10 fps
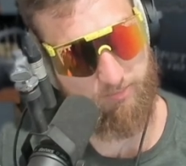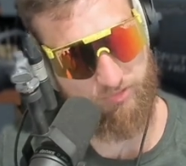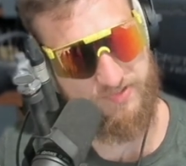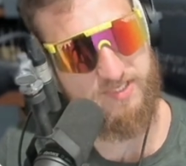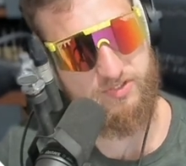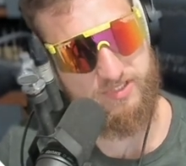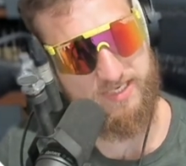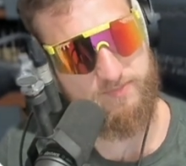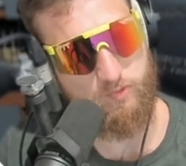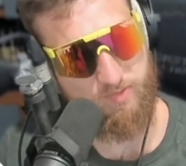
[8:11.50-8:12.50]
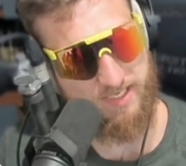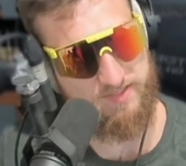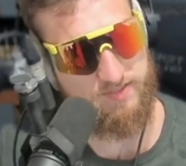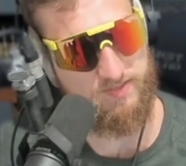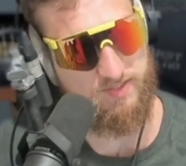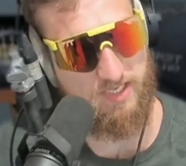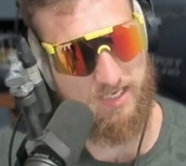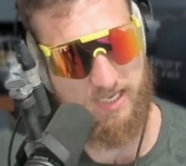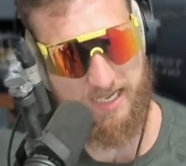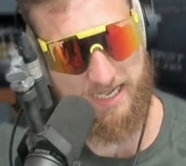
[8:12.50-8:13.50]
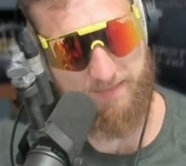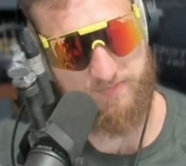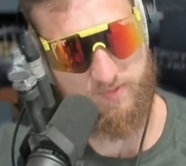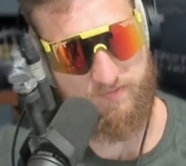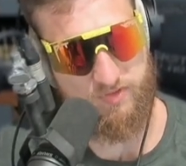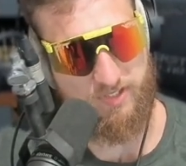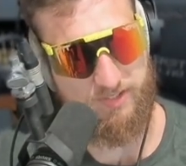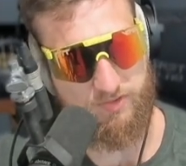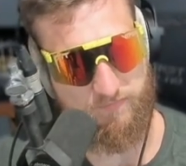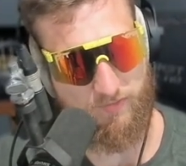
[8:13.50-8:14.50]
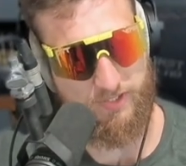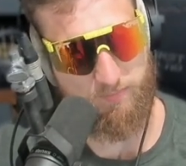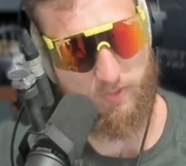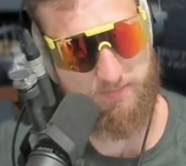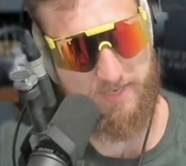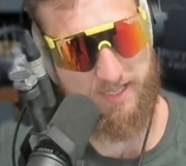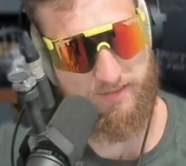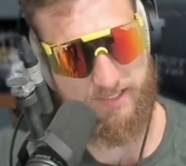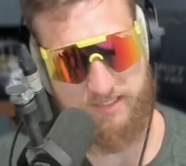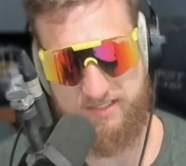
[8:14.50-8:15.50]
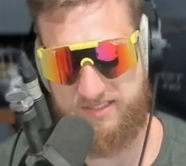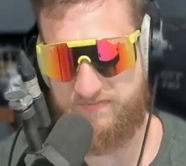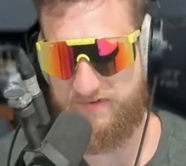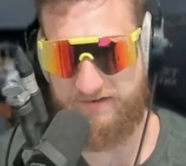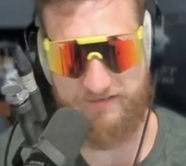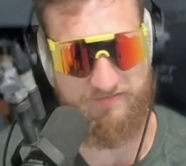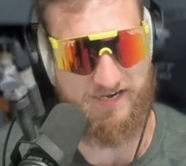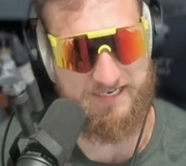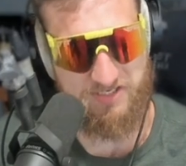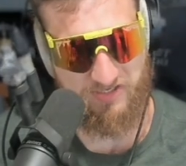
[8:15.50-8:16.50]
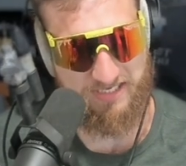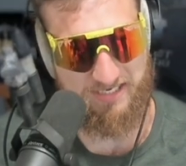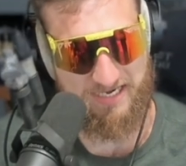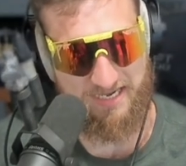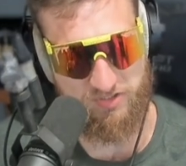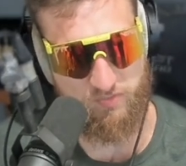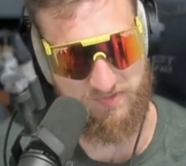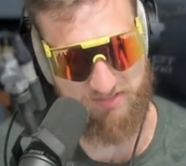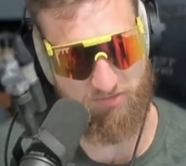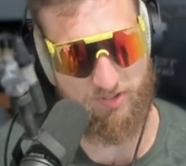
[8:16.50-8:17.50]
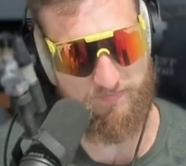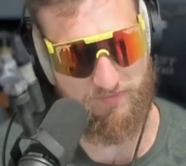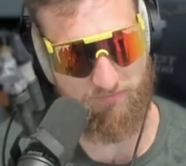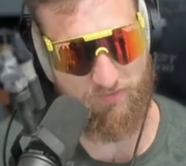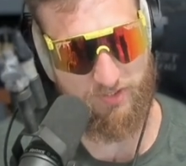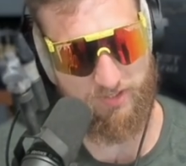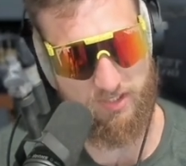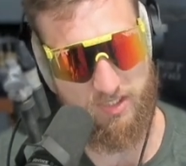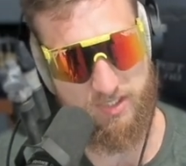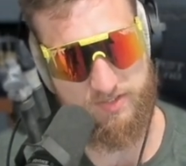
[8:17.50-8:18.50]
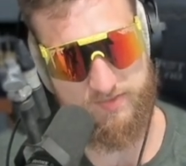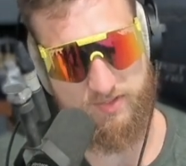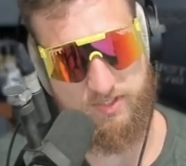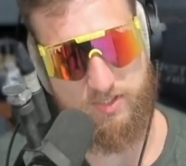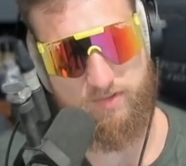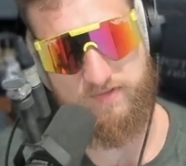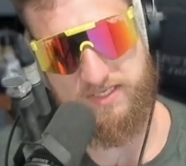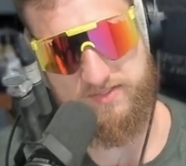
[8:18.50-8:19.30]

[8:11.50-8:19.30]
precision decimal places. So if you're trying to do floating point math, like, it's very rare you're going to get an actual 0 for the root. So, you know, if you get